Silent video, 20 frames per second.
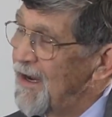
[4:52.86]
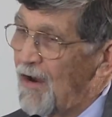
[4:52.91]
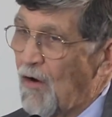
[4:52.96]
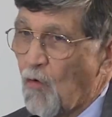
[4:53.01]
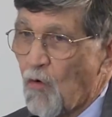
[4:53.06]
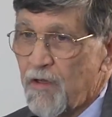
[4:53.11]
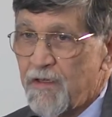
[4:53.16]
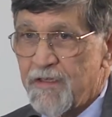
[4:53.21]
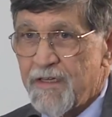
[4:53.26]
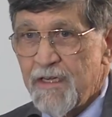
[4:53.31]

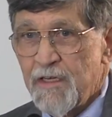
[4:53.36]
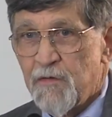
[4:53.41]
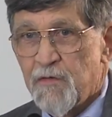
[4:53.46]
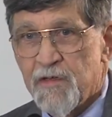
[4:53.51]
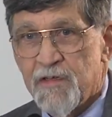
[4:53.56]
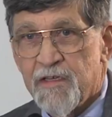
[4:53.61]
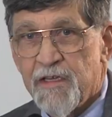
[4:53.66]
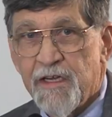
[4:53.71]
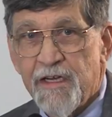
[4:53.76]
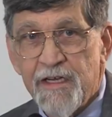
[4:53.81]
What's
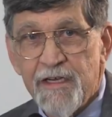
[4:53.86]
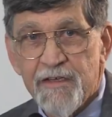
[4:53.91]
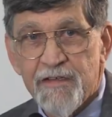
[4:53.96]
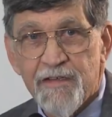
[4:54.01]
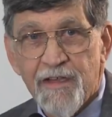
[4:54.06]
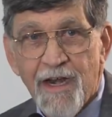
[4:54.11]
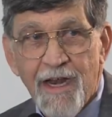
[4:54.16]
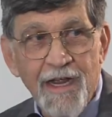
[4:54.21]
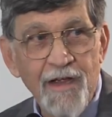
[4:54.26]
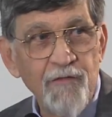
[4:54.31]
interesting is
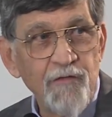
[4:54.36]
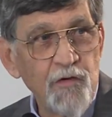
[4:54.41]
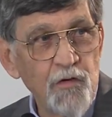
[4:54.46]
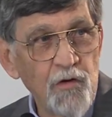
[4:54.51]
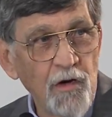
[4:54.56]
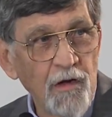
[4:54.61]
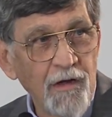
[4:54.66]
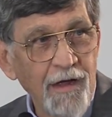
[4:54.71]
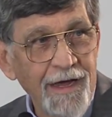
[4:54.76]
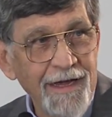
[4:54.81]
that I have
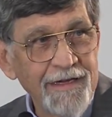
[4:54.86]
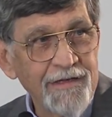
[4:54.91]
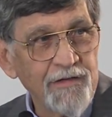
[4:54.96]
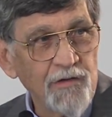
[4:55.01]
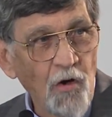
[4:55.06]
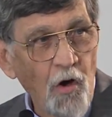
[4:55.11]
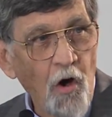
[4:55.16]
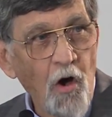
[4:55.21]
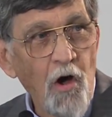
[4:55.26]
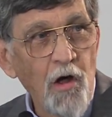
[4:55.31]
utilized
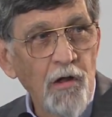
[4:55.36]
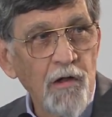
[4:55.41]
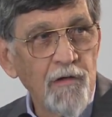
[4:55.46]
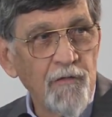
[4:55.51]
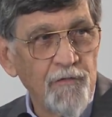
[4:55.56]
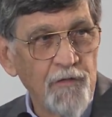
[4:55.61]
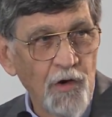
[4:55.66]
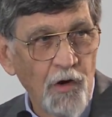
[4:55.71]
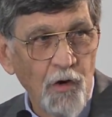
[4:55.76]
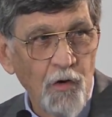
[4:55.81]
all
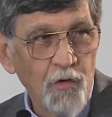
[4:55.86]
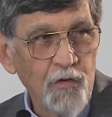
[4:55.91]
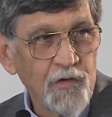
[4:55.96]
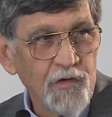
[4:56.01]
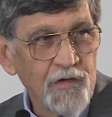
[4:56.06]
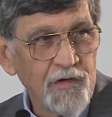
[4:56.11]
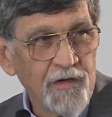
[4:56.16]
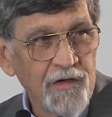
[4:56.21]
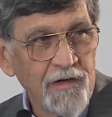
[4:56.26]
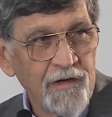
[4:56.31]
of those
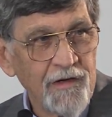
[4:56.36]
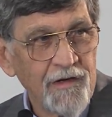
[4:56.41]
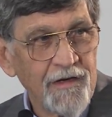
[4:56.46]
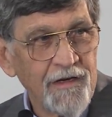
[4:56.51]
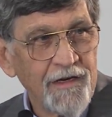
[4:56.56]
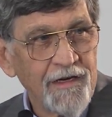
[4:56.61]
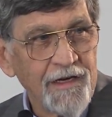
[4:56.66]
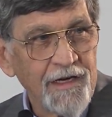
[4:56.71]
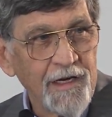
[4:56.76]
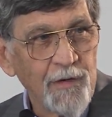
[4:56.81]

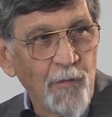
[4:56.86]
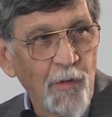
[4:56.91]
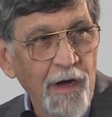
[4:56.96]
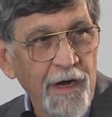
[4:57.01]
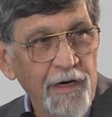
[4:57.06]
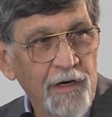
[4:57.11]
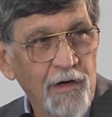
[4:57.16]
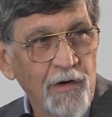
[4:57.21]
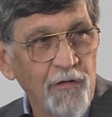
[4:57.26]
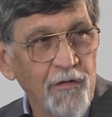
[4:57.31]
in my
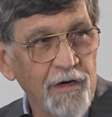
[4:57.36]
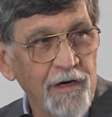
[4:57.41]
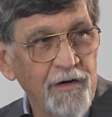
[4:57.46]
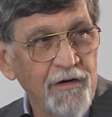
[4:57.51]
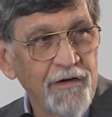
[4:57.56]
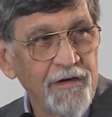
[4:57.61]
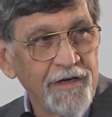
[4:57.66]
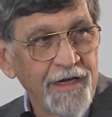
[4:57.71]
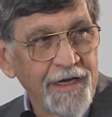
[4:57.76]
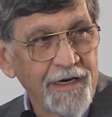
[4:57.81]
career
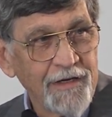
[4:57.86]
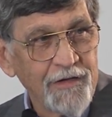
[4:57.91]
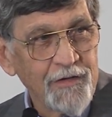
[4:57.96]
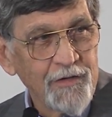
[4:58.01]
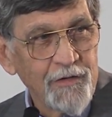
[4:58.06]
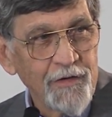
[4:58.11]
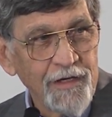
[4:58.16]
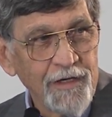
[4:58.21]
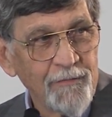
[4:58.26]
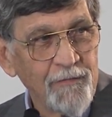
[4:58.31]
in
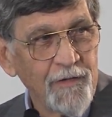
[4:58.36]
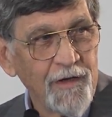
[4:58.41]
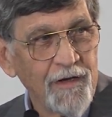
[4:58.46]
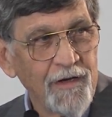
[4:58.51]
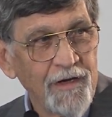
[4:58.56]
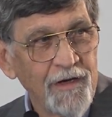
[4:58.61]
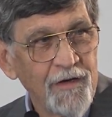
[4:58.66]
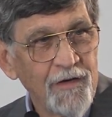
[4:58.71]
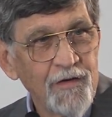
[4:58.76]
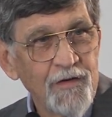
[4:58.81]
dentistry.
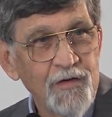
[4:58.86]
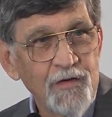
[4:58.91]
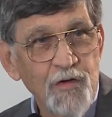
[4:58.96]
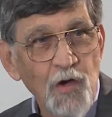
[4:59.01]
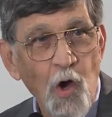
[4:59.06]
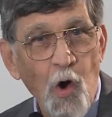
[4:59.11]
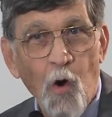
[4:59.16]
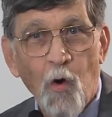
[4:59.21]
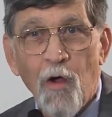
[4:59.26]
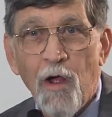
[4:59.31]

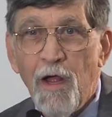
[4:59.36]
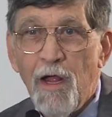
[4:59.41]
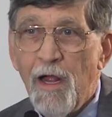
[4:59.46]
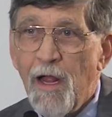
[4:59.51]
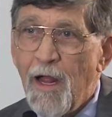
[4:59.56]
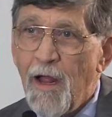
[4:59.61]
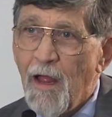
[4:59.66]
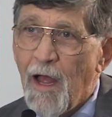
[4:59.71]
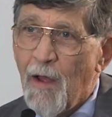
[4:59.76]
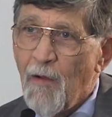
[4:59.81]
So
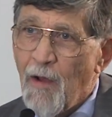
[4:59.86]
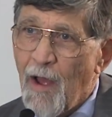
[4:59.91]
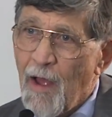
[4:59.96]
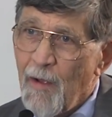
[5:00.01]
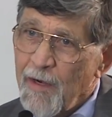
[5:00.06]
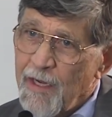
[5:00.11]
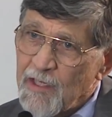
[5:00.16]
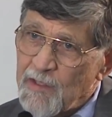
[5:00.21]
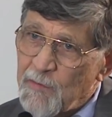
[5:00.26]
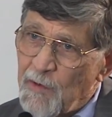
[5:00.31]

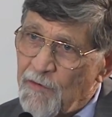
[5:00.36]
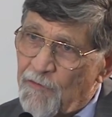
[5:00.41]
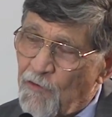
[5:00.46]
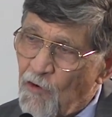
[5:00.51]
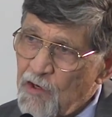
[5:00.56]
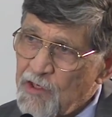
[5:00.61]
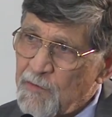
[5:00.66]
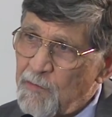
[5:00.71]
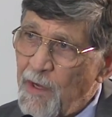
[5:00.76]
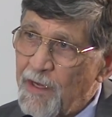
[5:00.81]
I guess my
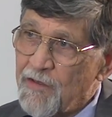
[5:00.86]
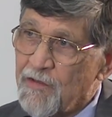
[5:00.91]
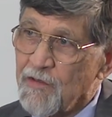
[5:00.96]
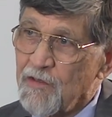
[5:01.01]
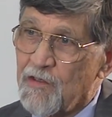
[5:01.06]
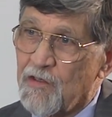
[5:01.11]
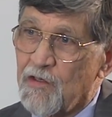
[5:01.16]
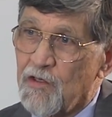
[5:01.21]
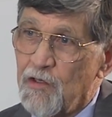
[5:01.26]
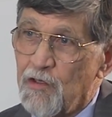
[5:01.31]
first
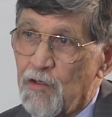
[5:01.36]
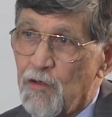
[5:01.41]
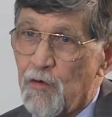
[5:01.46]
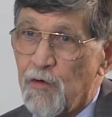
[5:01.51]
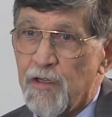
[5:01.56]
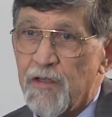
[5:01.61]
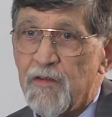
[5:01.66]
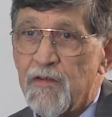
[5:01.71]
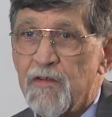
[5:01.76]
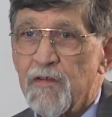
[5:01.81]
message to you
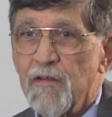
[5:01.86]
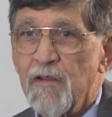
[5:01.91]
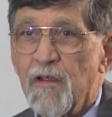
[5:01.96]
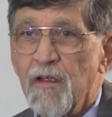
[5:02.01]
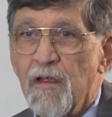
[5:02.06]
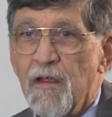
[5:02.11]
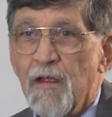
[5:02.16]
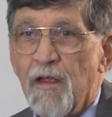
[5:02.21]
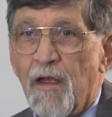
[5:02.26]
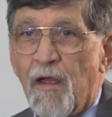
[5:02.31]
is
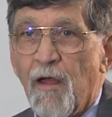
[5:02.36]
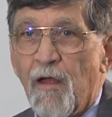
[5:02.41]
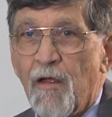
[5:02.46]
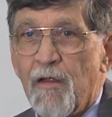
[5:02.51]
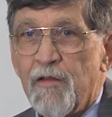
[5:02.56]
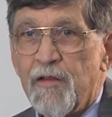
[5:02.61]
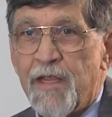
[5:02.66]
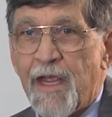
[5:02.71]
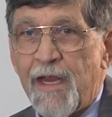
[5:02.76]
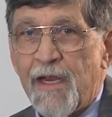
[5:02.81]

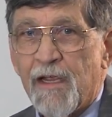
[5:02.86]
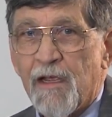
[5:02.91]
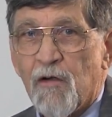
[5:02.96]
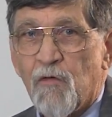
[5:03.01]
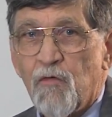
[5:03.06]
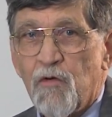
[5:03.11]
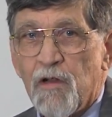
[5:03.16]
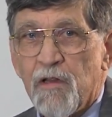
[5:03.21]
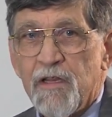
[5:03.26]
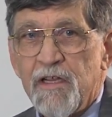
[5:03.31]
take a
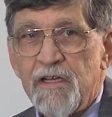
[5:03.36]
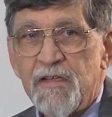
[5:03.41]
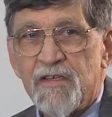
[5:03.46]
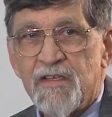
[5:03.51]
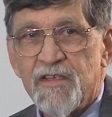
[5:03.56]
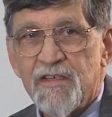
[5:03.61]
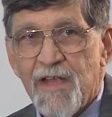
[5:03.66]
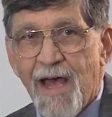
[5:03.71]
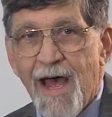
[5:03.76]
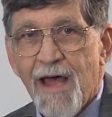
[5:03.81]
really
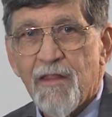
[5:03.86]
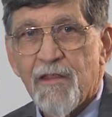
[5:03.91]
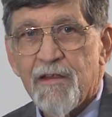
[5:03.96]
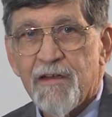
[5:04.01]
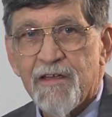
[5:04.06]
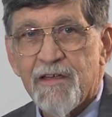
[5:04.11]
solid